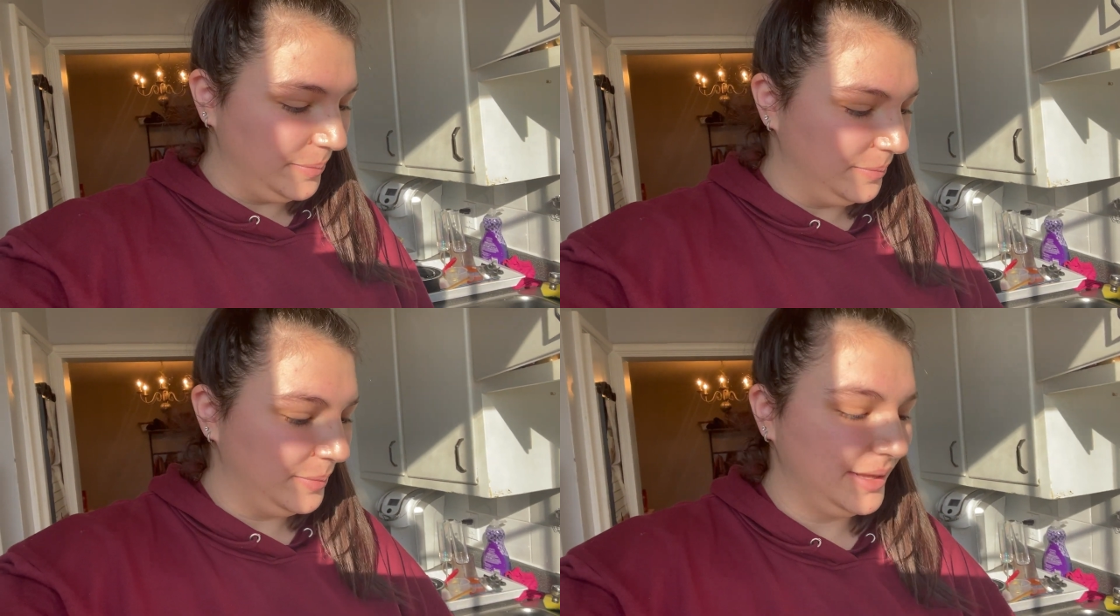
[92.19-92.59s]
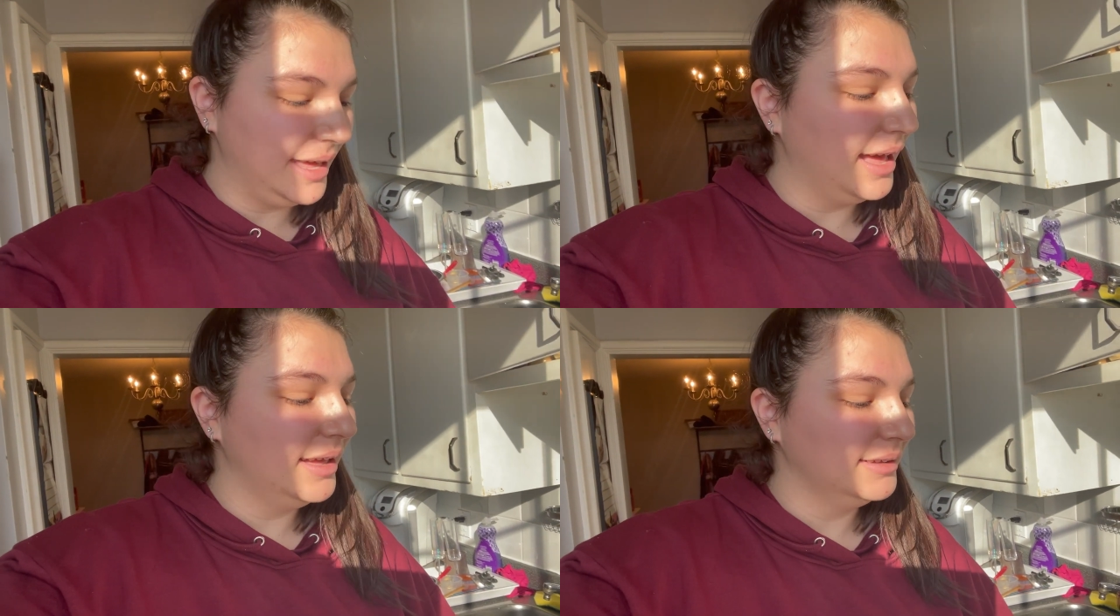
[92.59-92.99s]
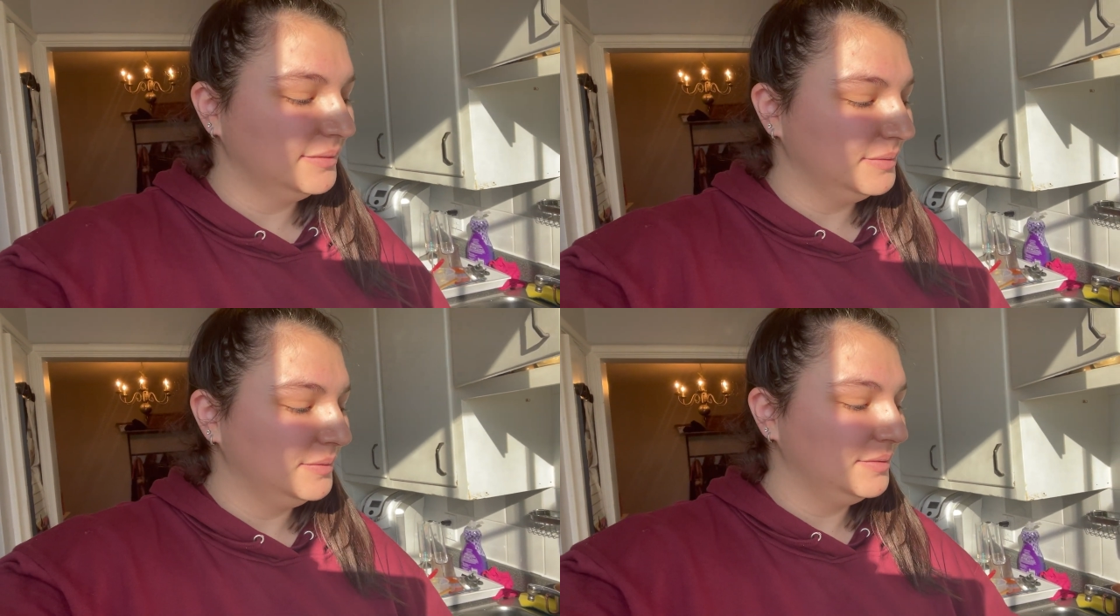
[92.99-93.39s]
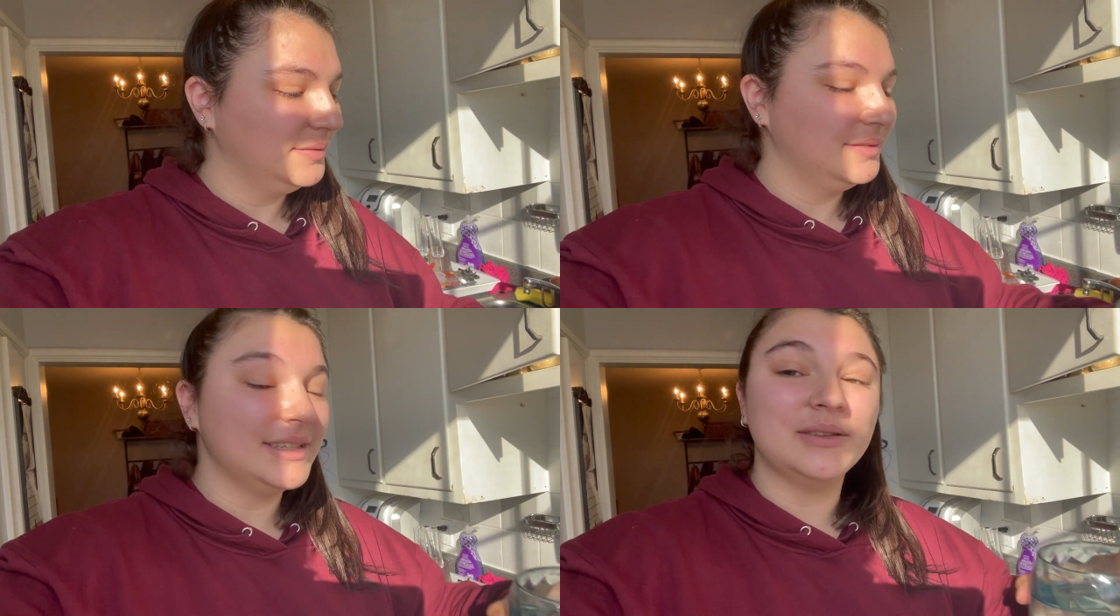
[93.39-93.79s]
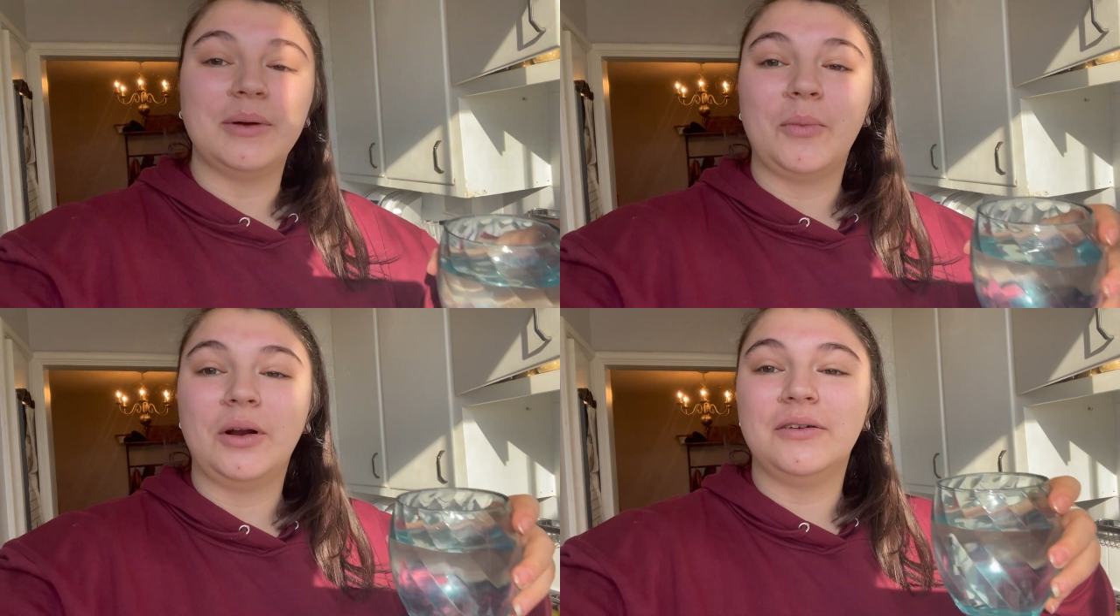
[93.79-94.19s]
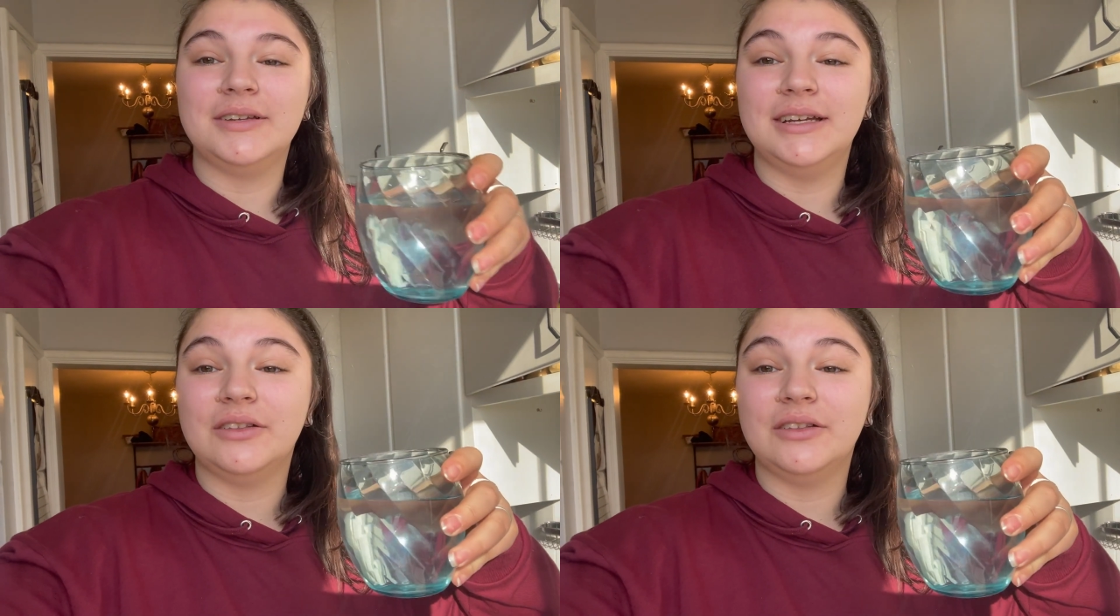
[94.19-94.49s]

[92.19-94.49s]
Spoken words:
But yeah, this is my morning routine.